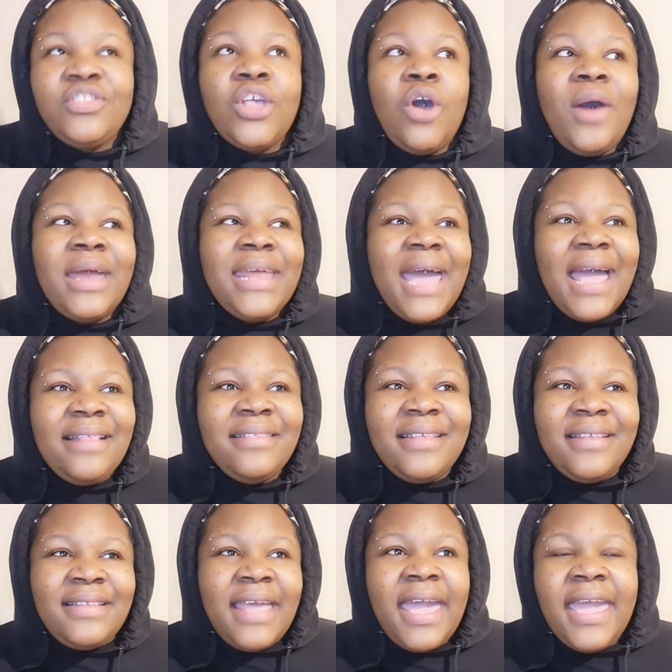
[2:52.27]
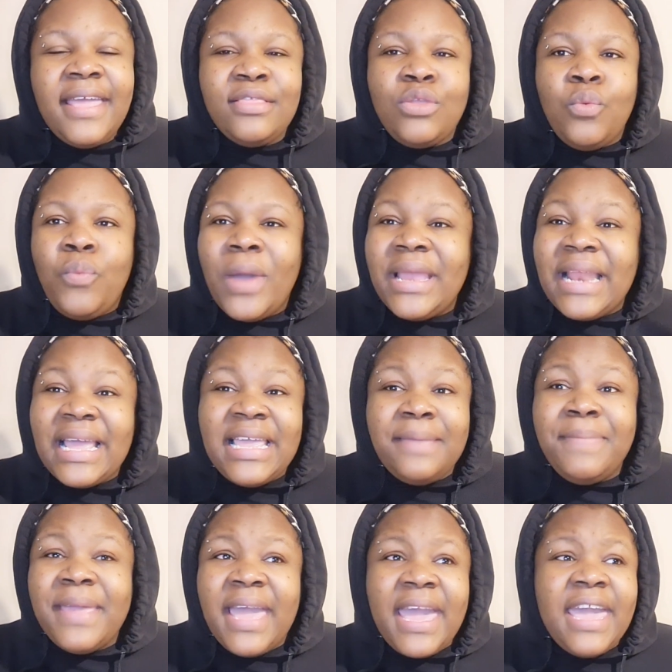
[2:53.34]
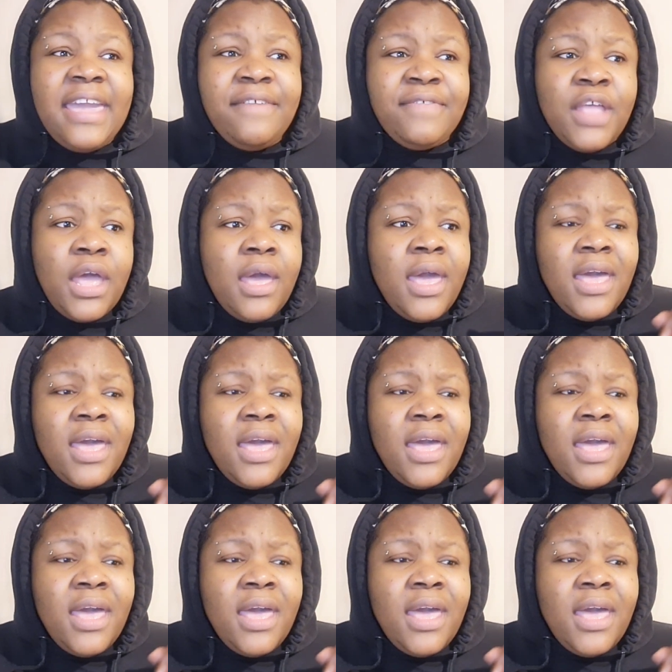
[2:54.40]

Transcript: So at the end of the day, the way that he behaved,